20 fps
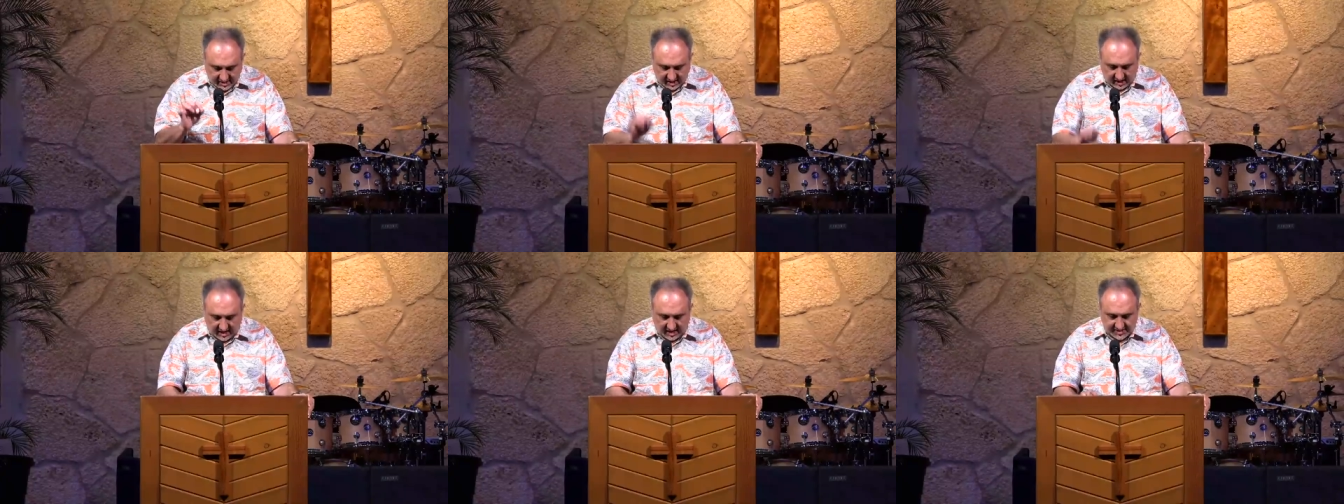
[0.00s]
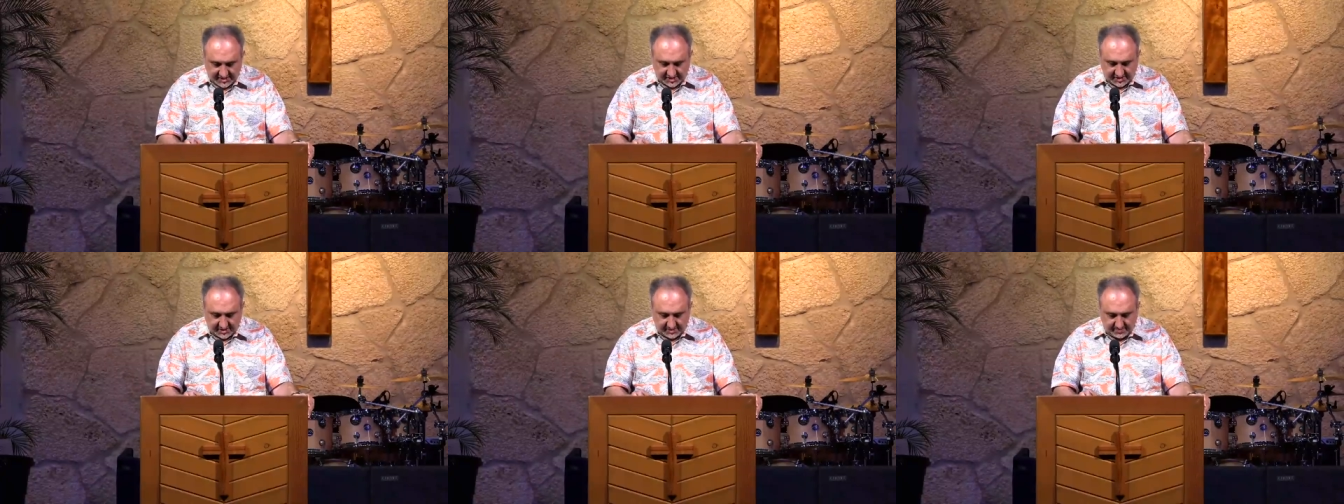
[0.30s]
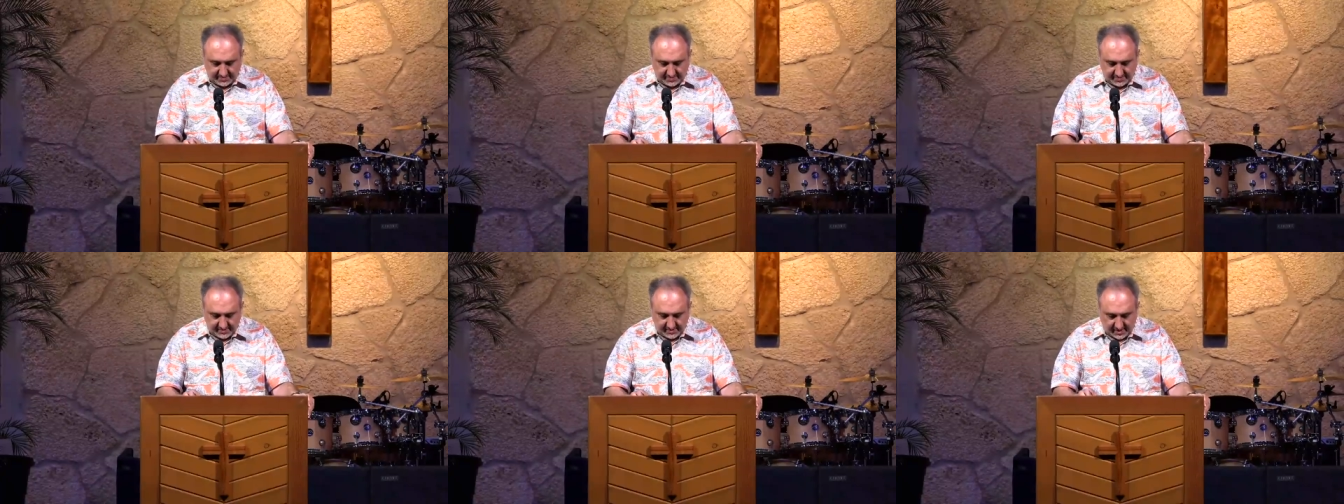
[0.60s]

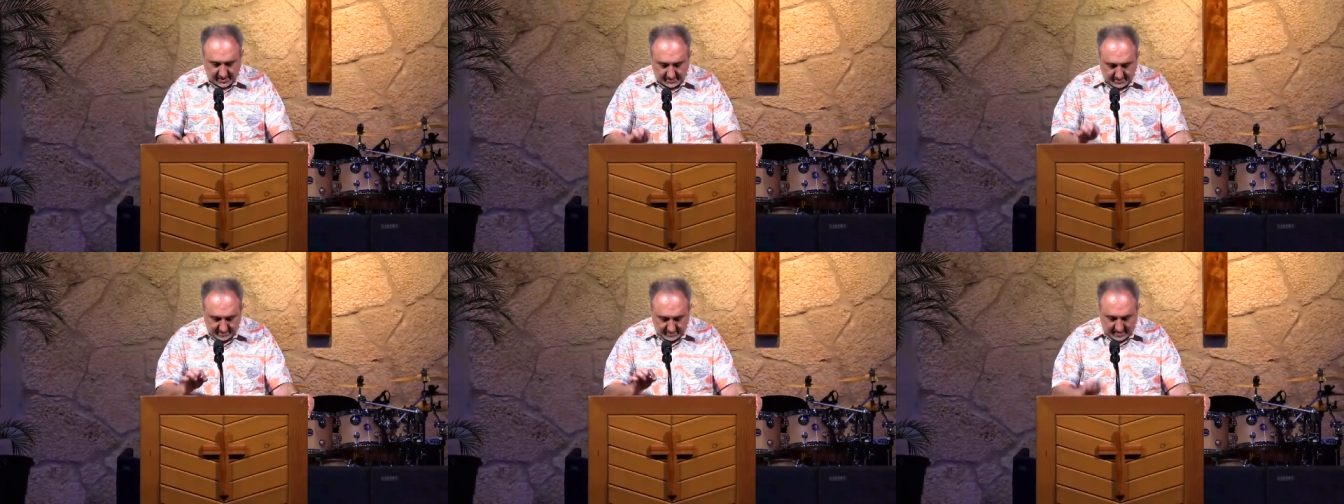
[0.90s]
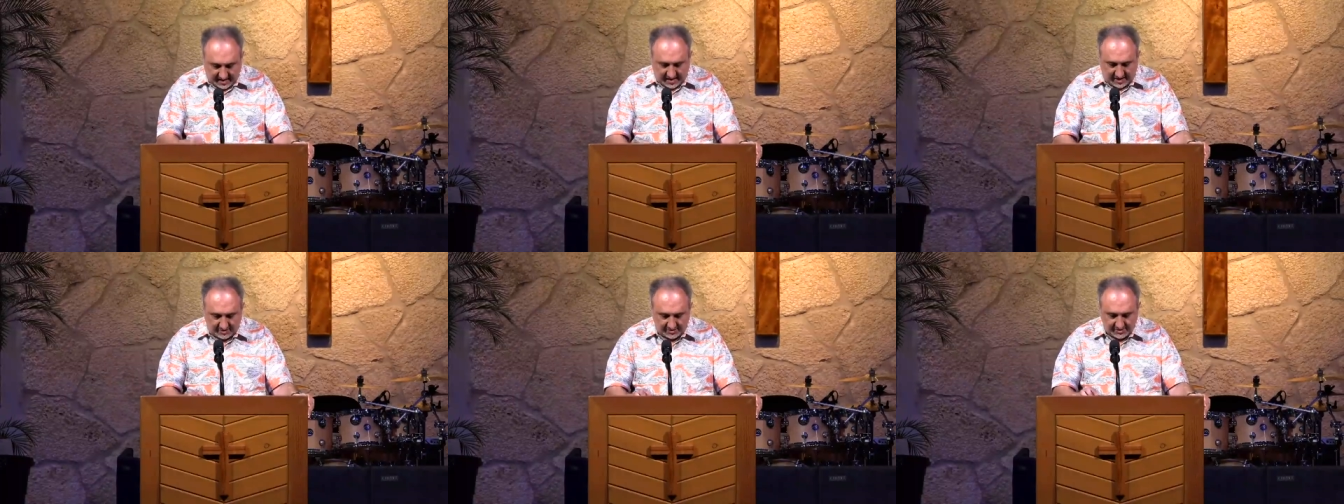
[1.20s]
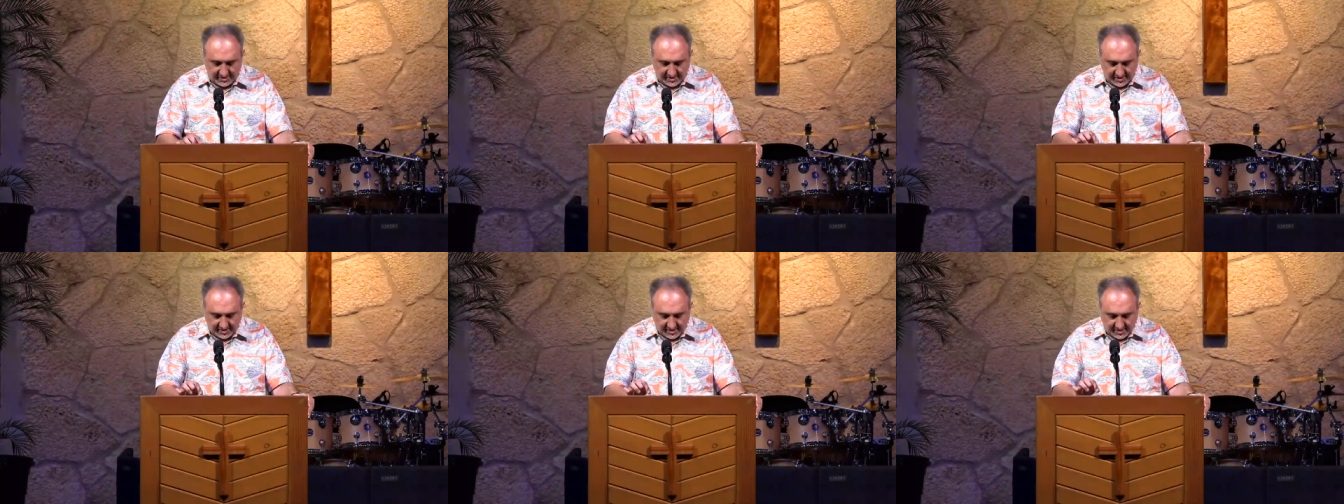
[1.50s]
gossip
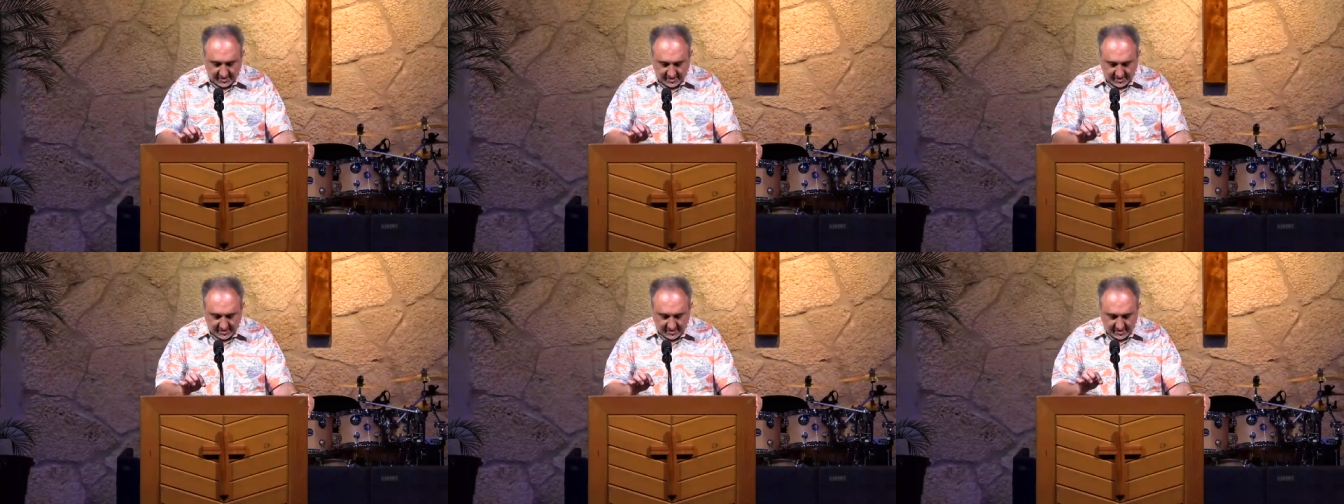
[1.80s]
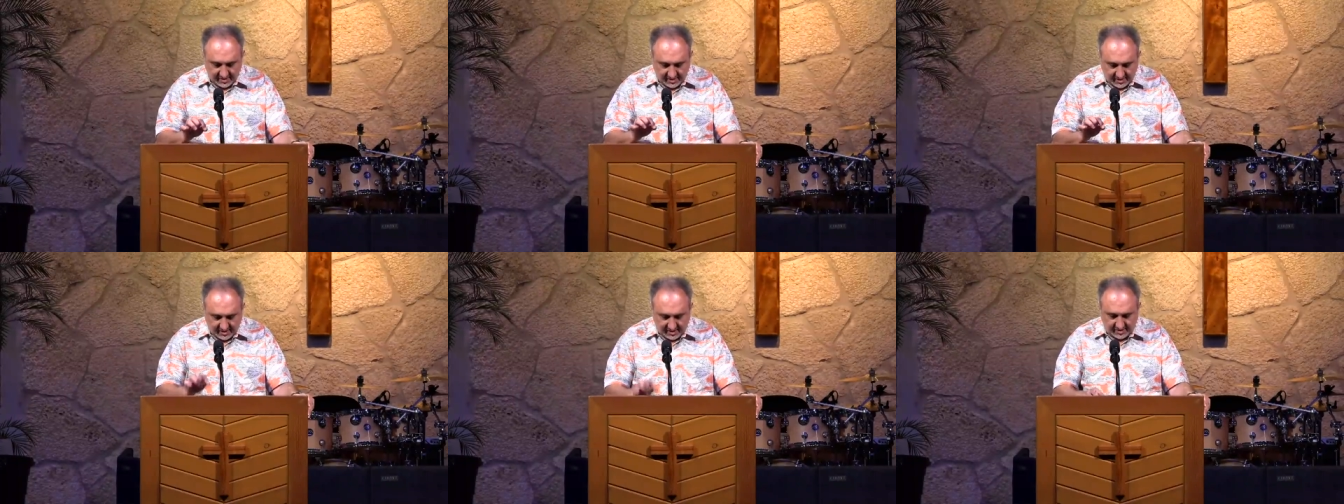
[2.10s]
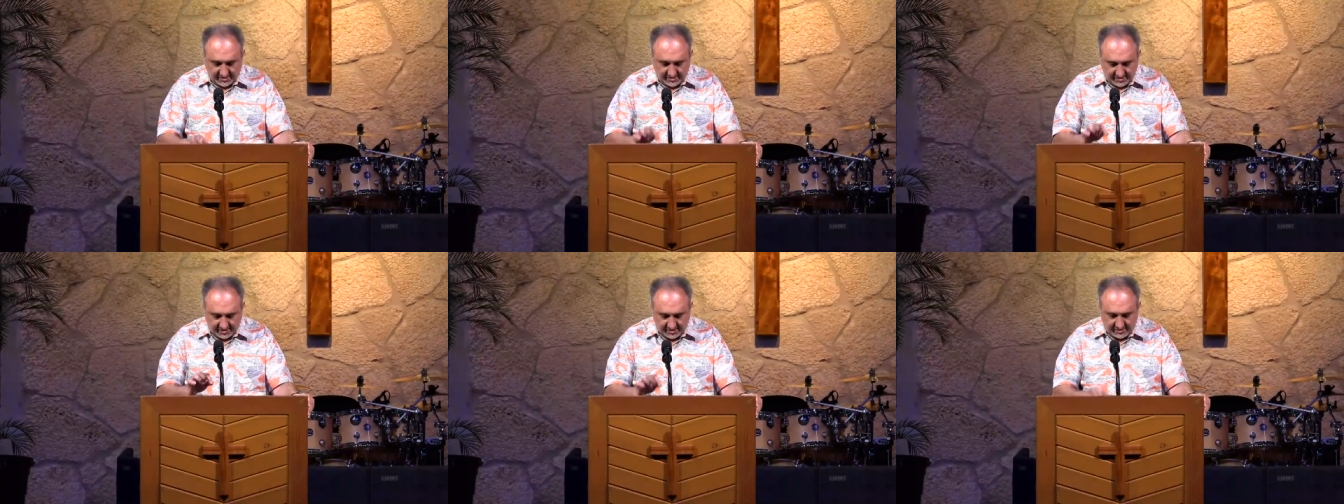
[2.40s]
about
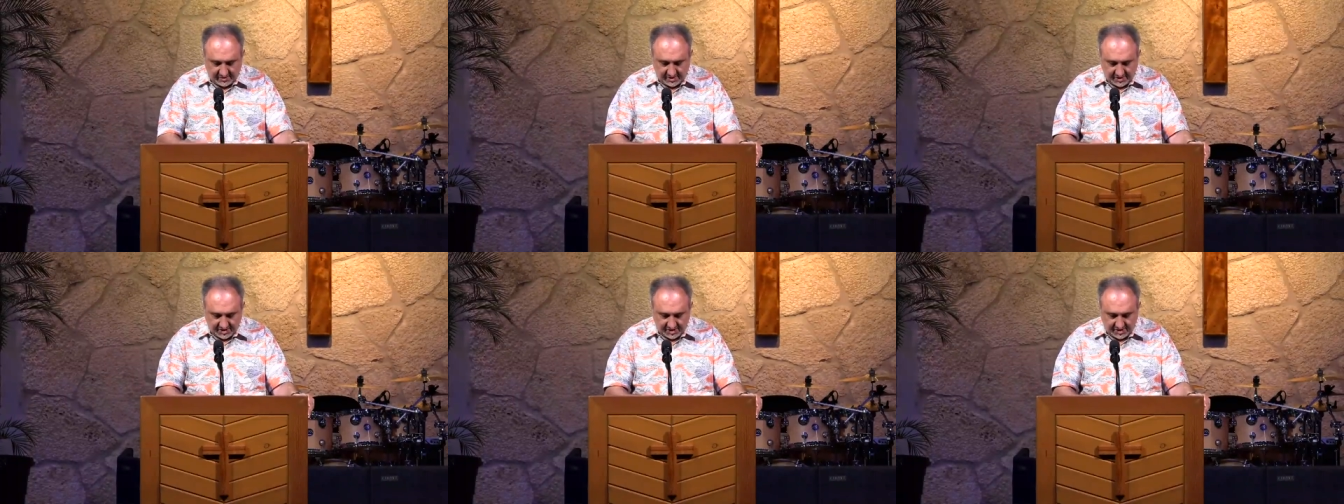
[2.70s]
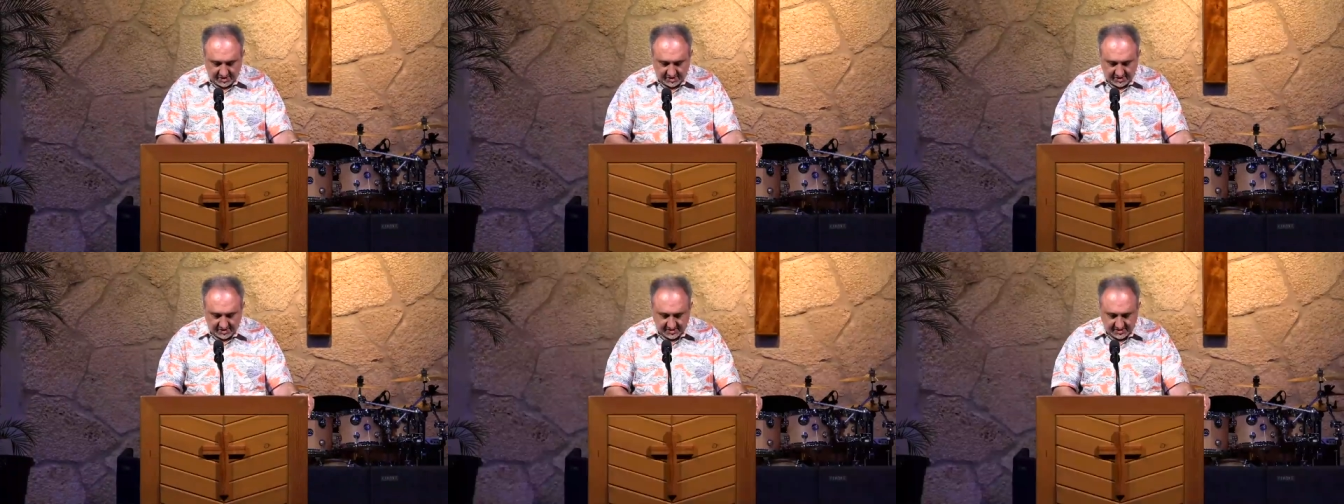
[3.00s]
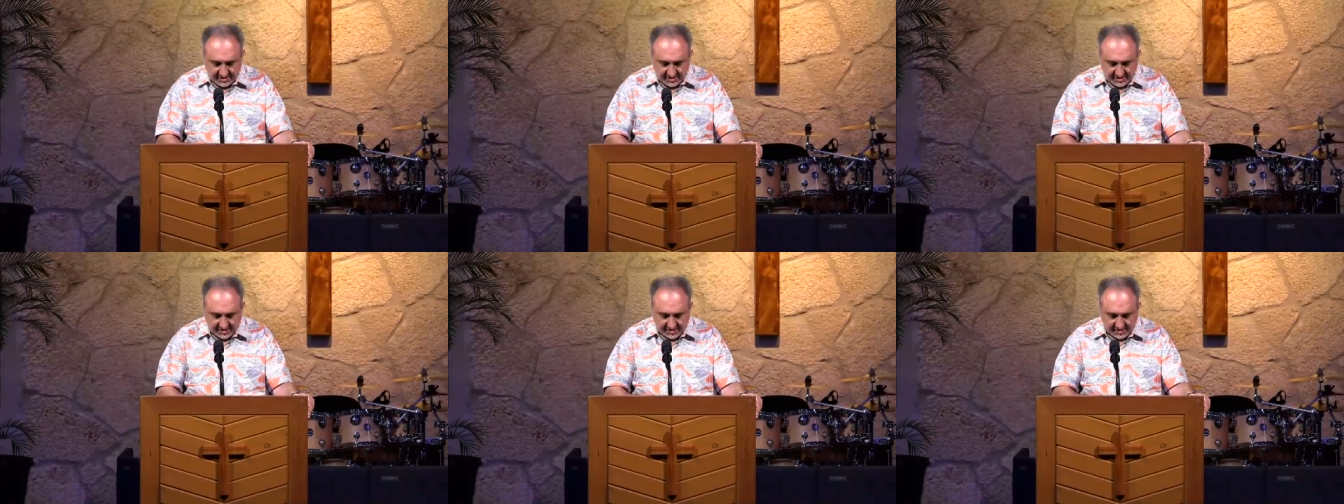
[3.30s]
other
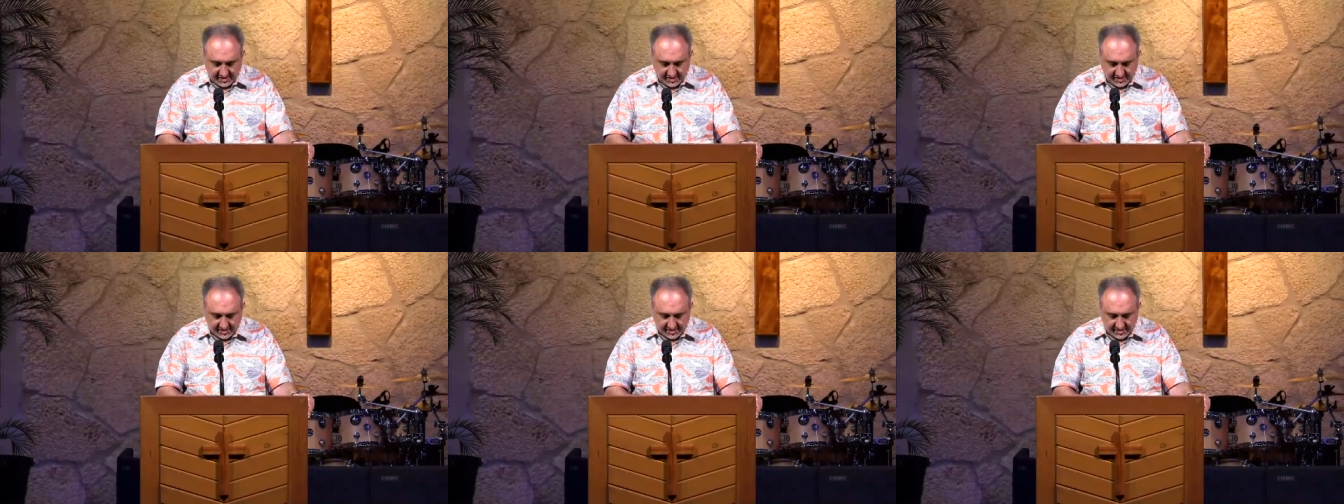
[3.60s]
Christians,